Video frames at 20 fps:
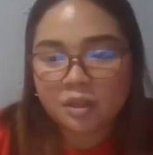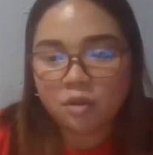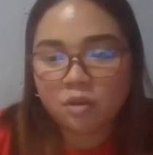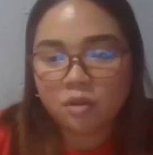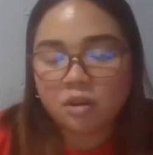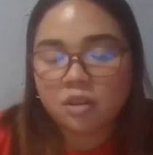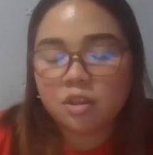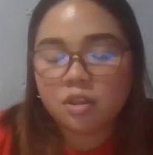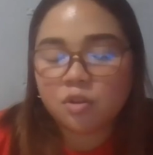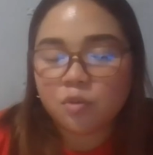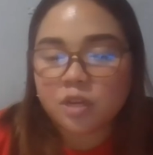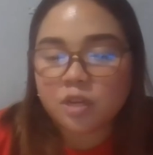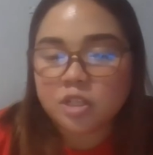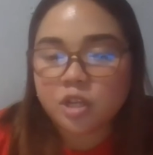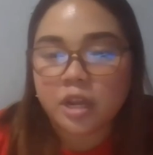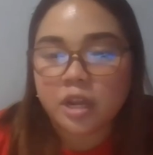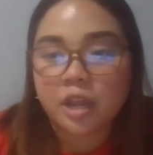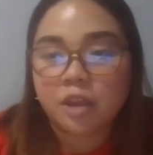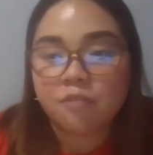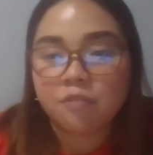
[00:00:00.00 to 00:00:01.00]
Now, another
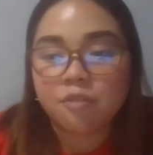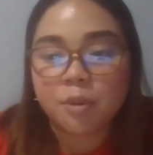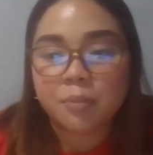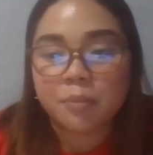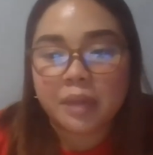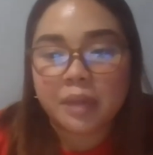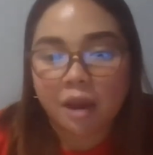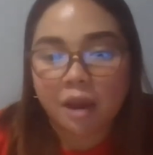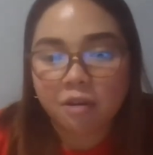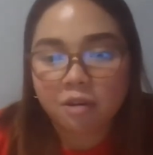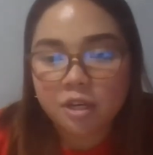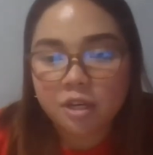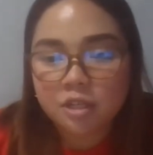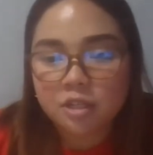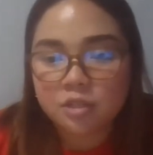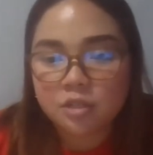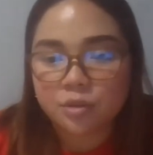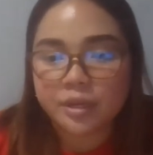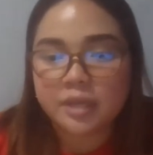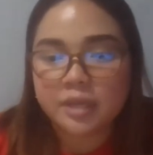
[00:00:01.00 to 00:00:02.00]
question here from Karen
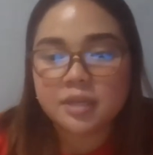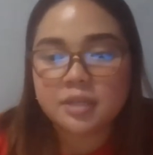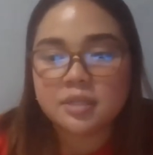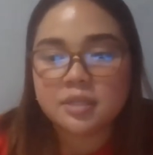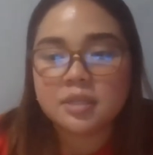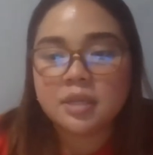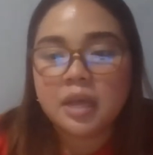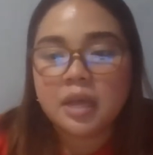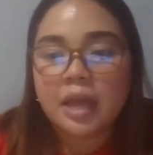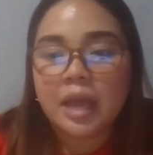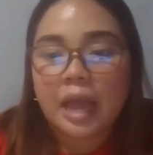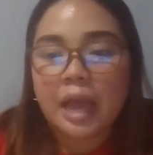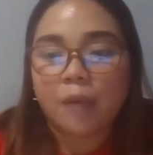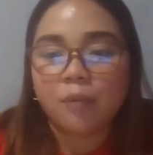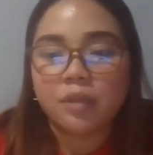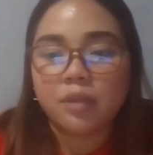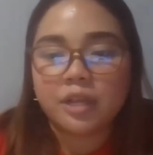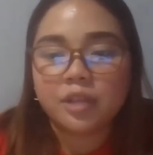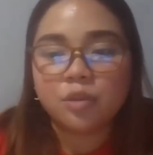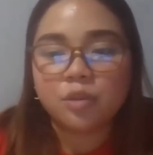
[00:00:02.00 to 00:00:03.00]
Joyce. I
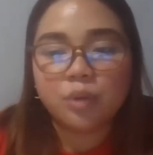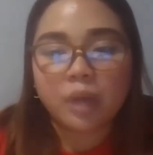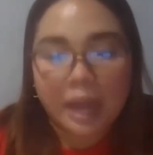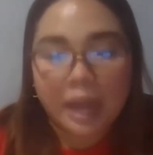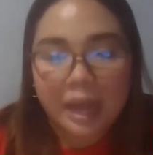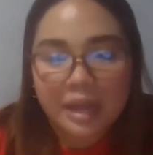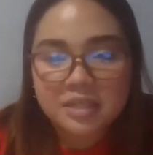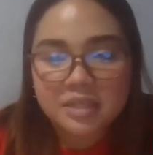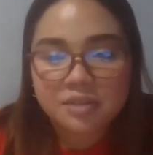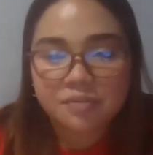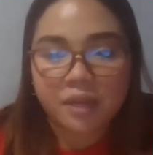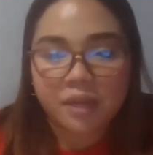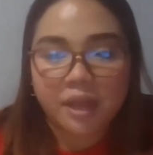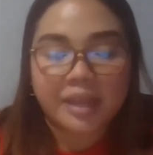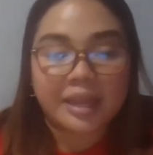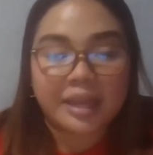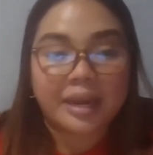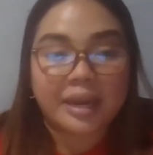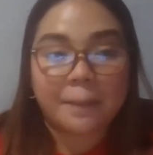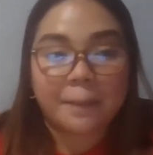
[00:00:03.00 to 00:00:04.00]
would like to ask if I
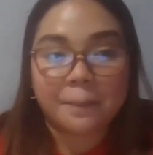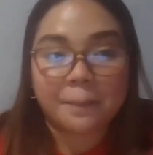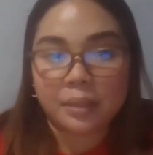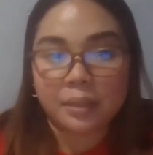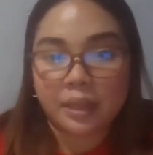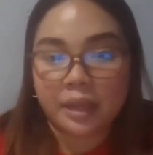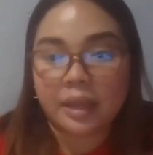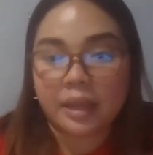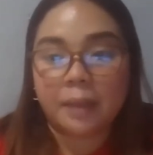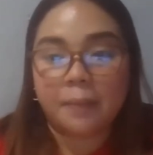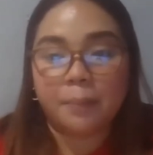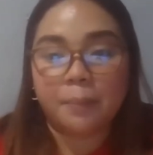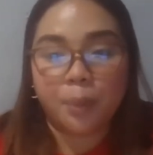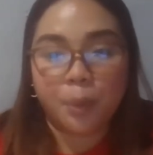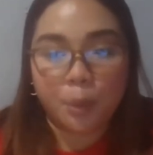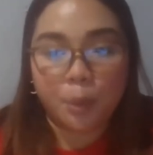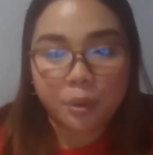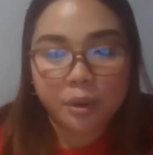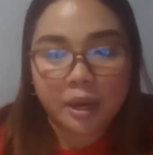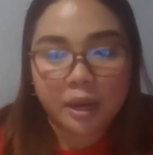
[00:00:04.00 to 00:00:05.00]
can apply a
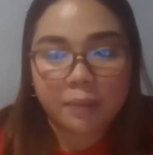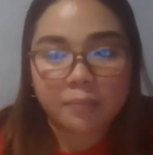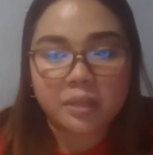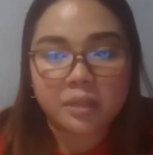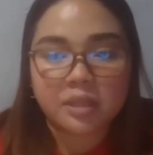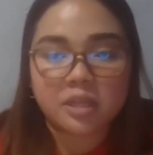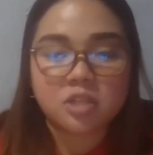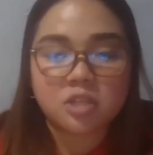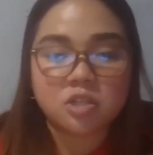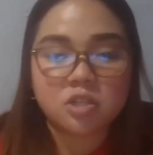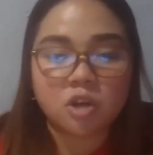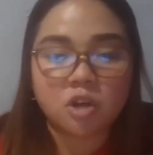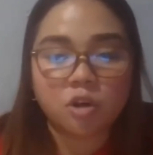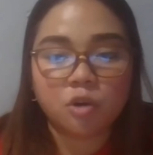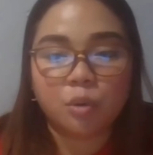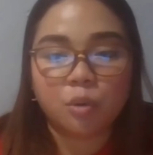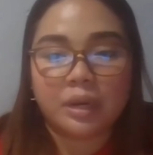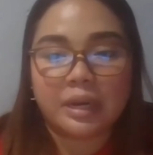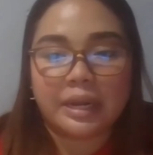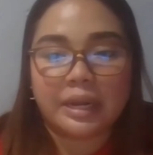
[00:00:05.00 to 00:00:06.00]
program that is
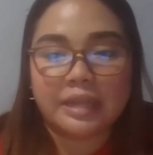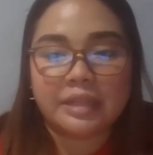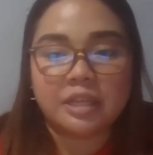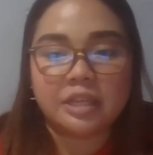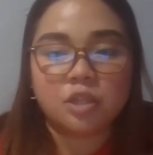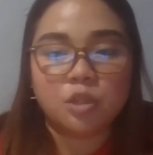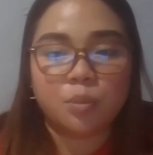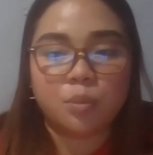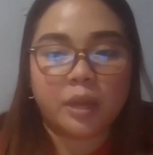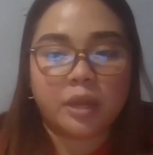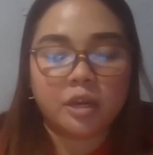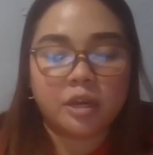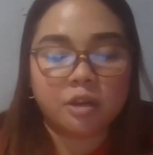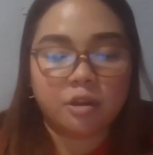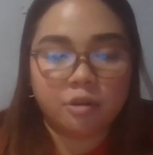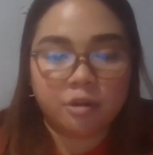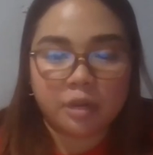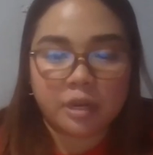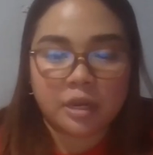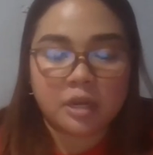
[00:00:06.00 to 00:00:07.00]
not related to my
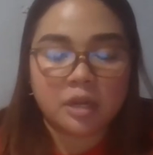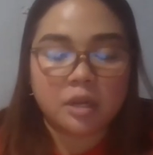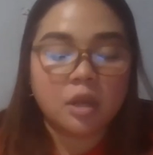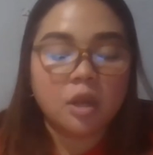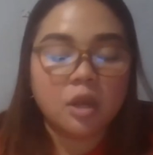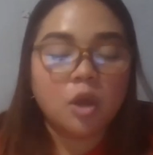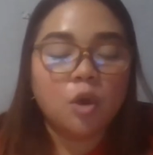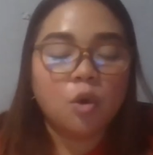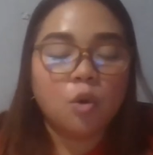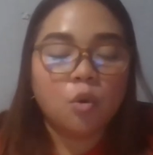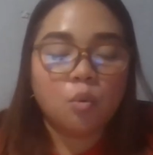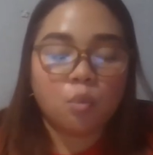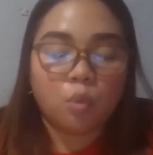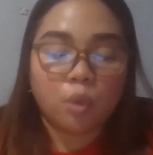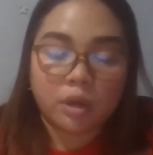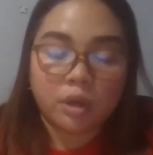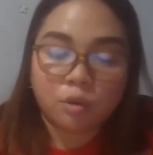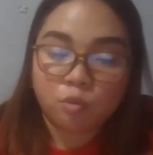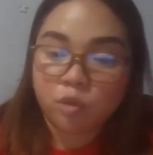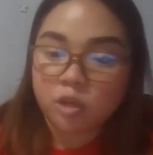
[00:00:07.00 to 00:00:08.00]
degree,
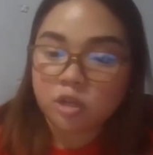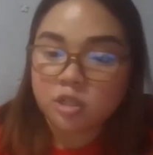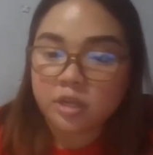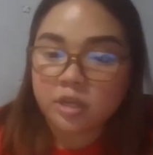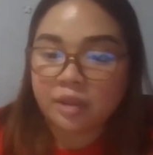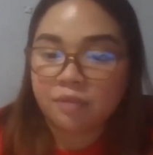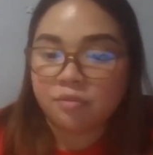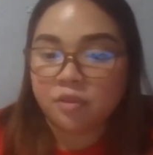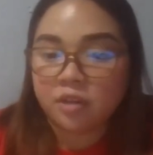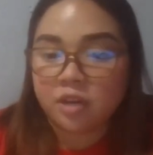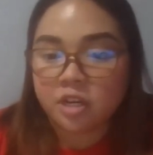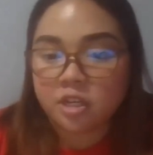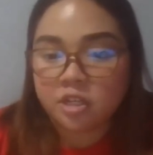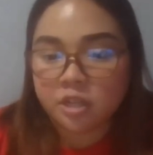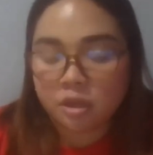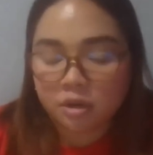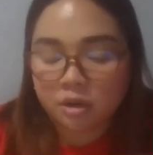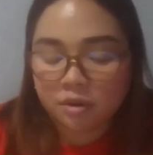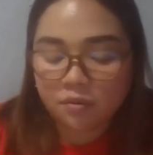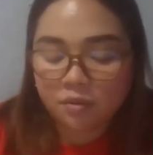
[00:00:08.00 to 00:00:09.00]
what, which I finished
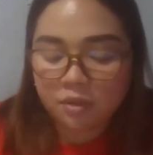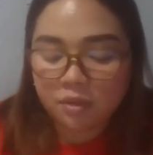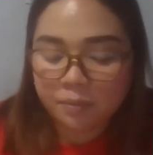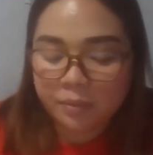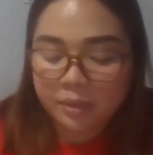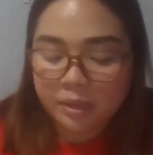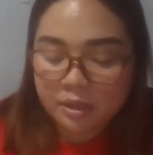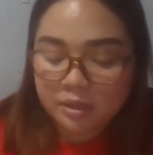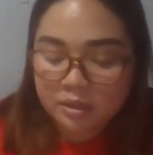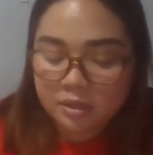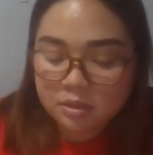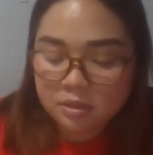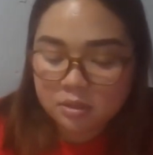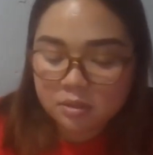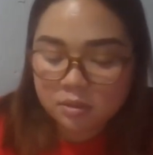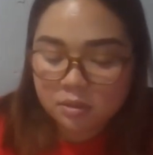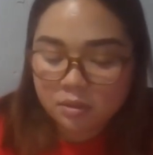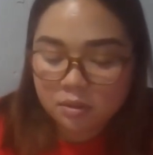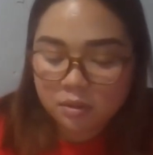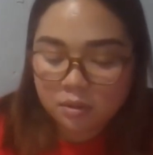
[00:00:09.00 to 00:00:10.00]
here in the Philippines.